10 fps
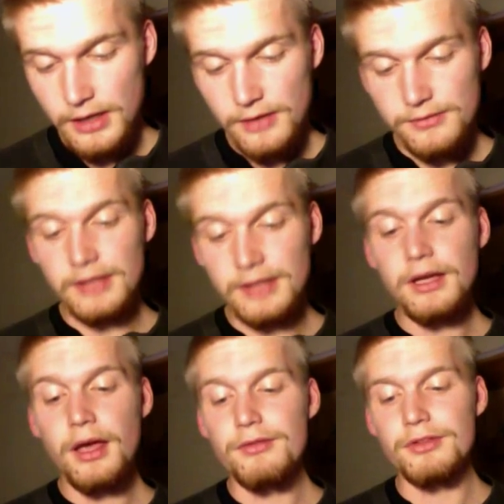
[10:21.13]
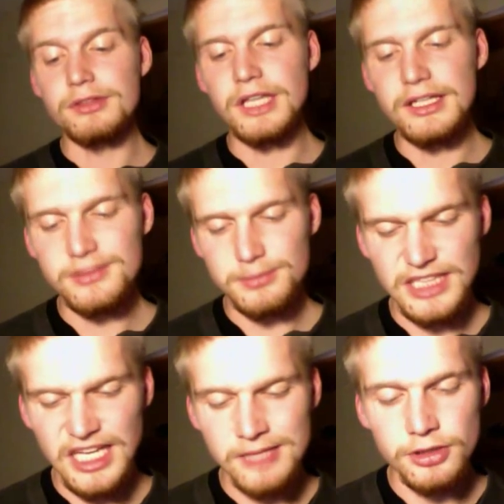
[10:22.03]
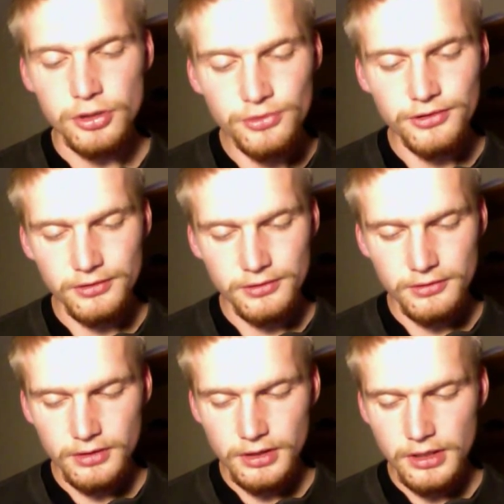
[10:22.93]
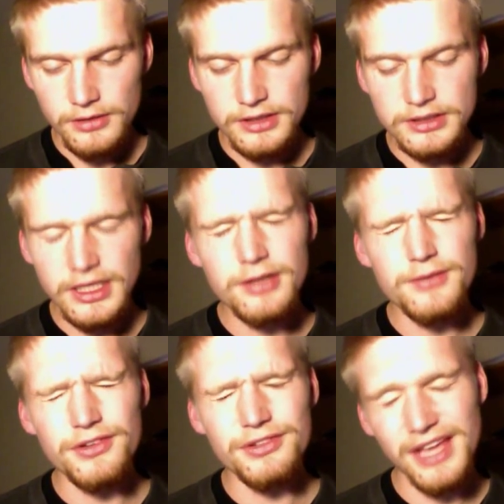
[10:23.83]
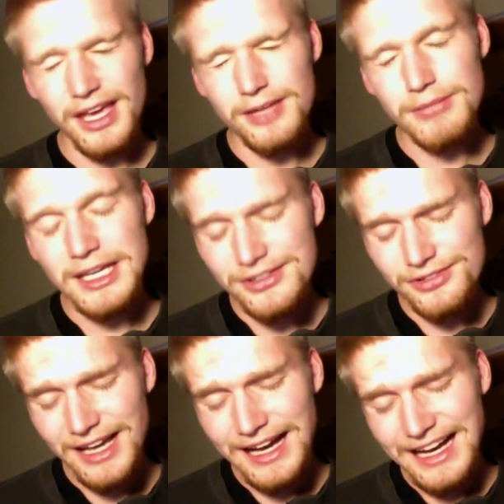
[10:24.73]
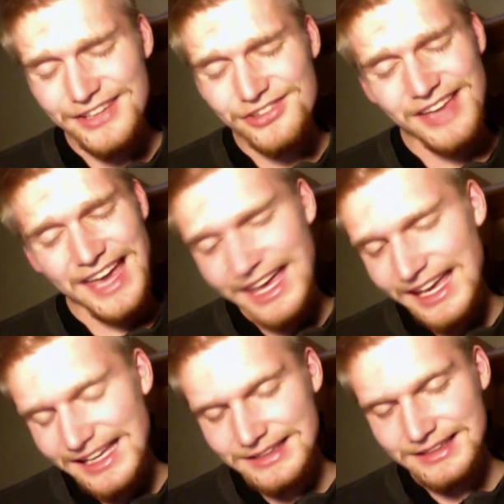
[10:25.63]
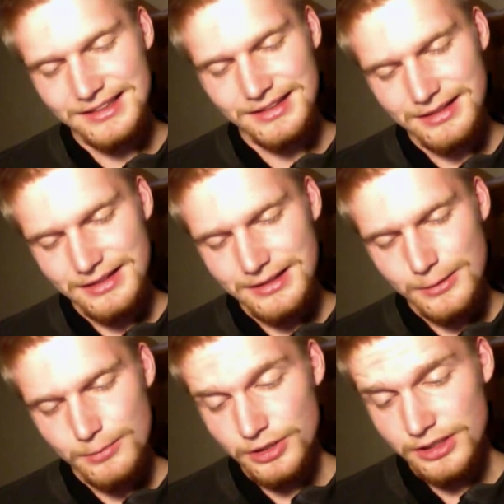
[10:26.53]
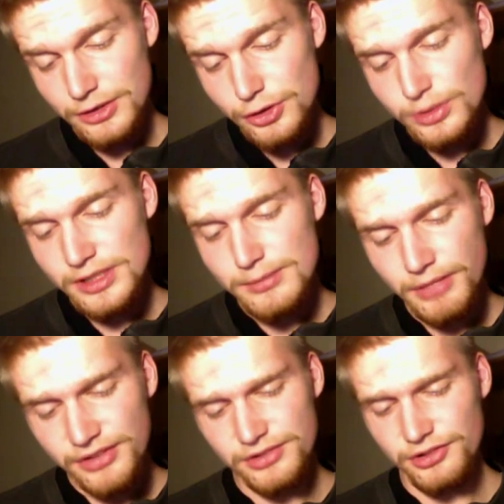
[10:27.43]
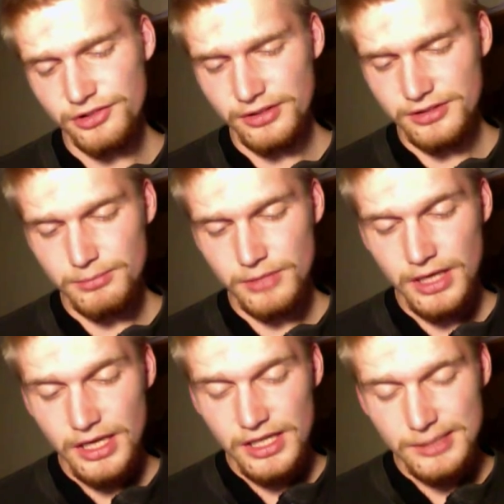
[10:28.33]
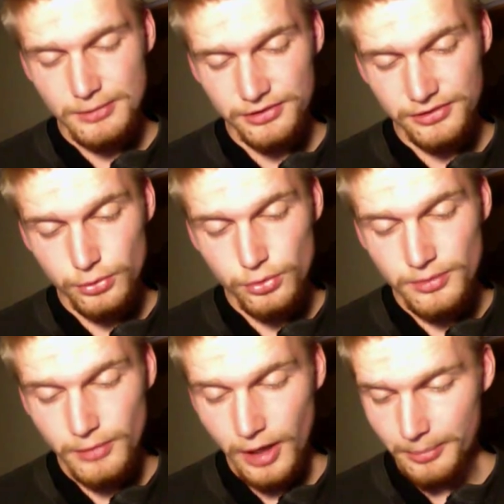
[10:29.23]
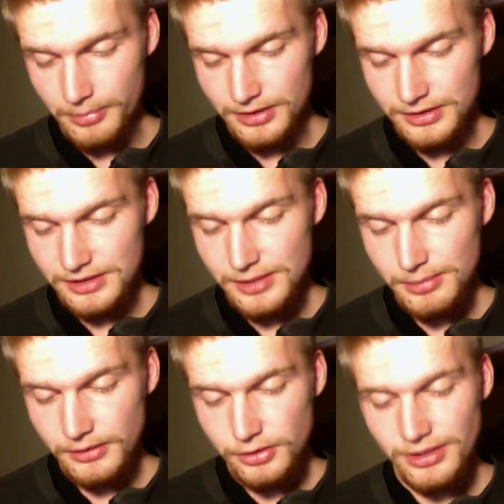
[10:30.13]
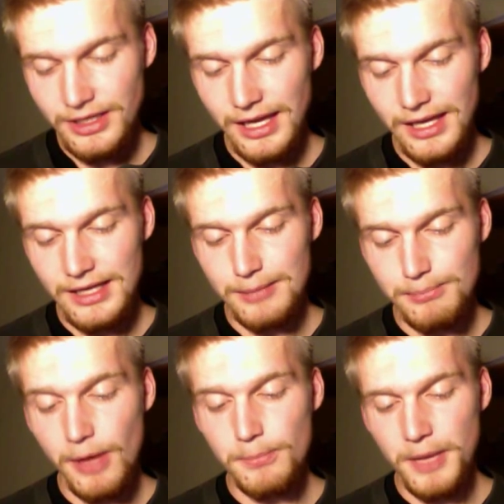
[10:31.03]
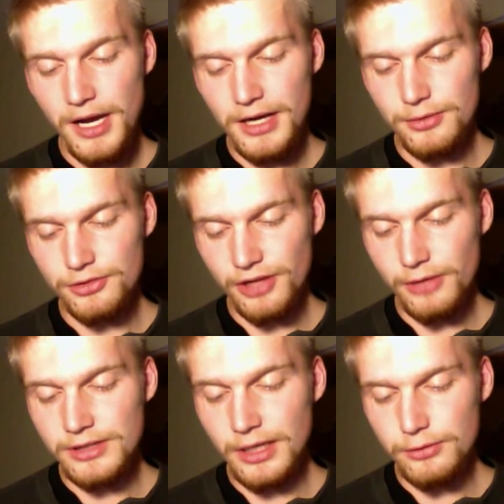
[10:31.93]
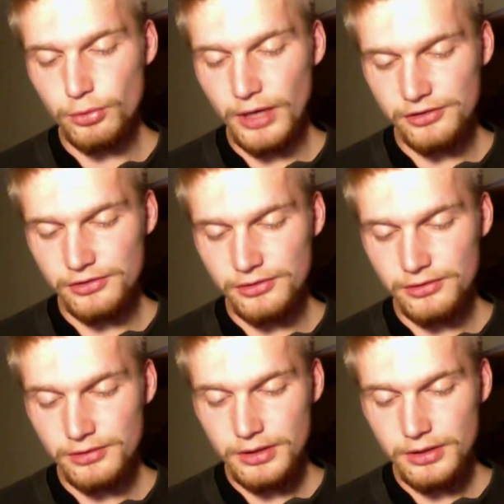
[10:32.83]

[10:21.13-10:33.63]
Then the light became a nuisance. The glare of the sand made his eyes ache. But he knew he mustn't shut them. He must screw them up and keep on looking ahead at Mount Pyre and shouting out directions.